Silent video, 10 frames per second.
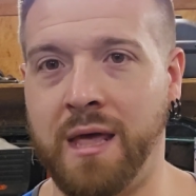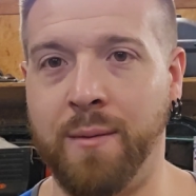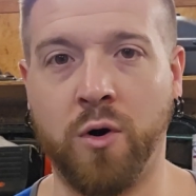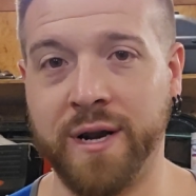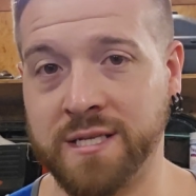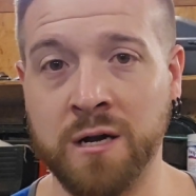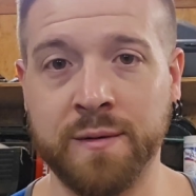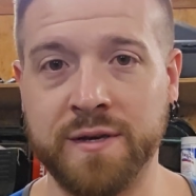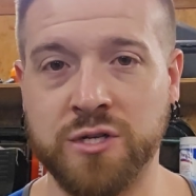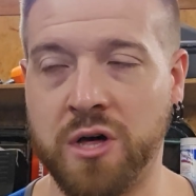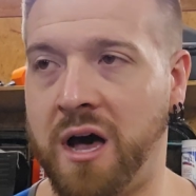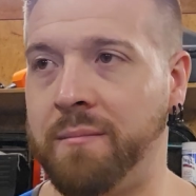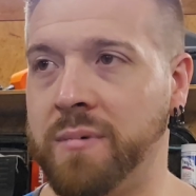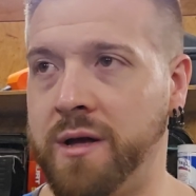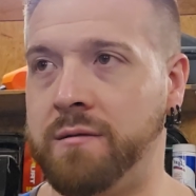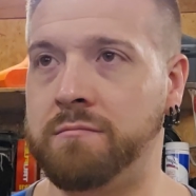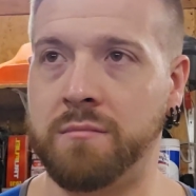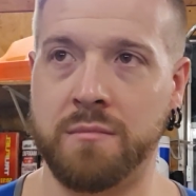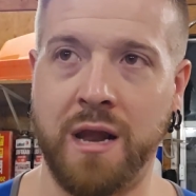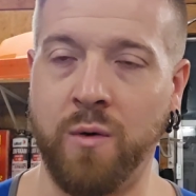I'm already done with this job, but
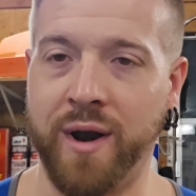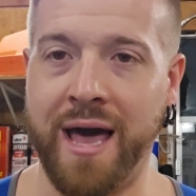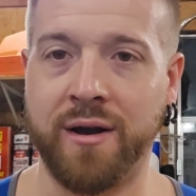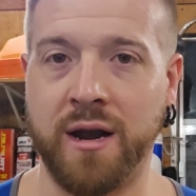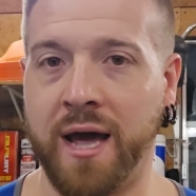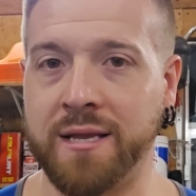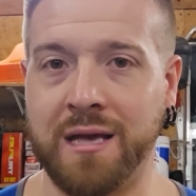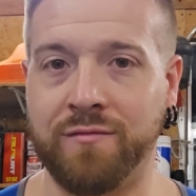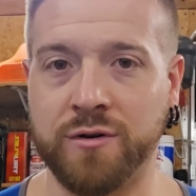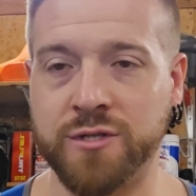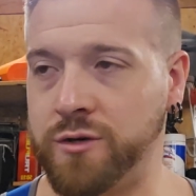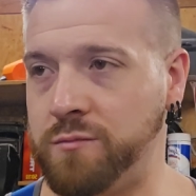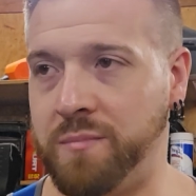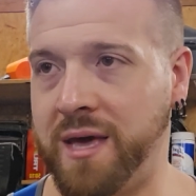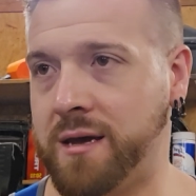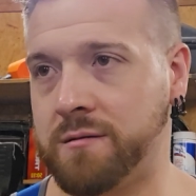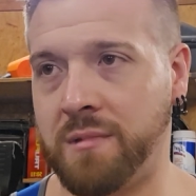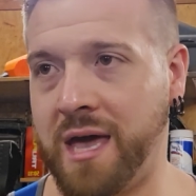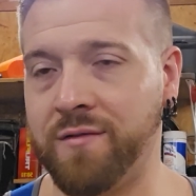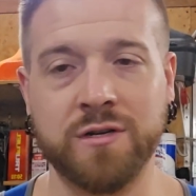I went out and I endeavored to pick
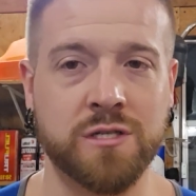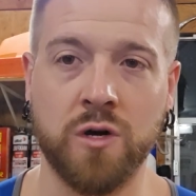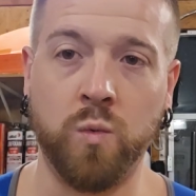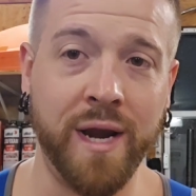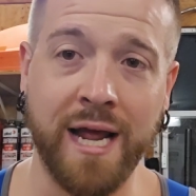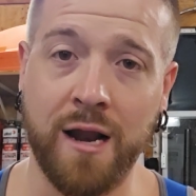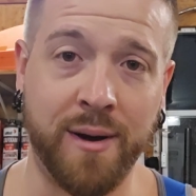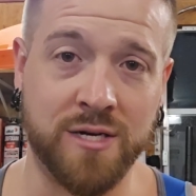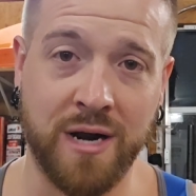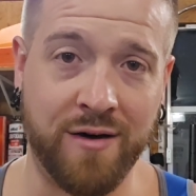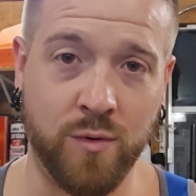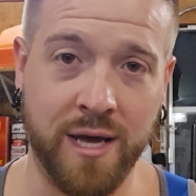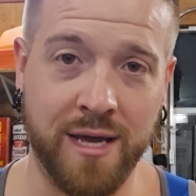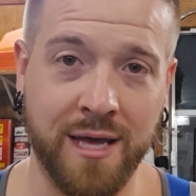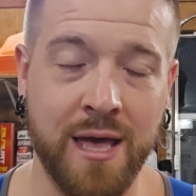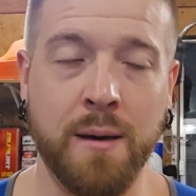every single weed out of my driveway.